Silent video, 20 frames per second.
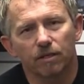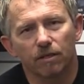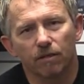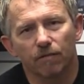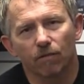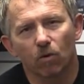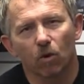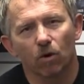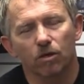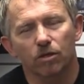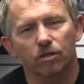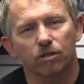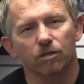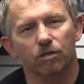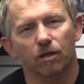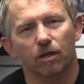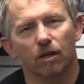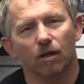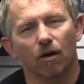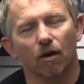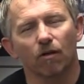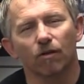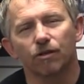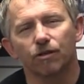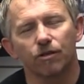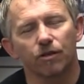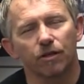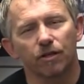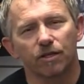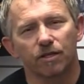And of course, all
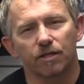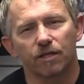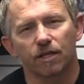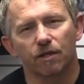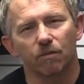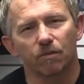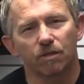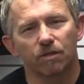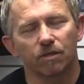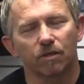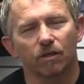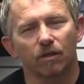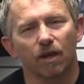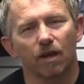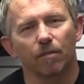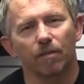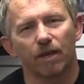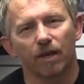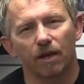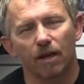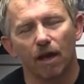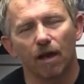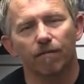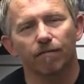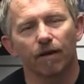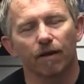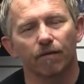that you could see would still not be enough.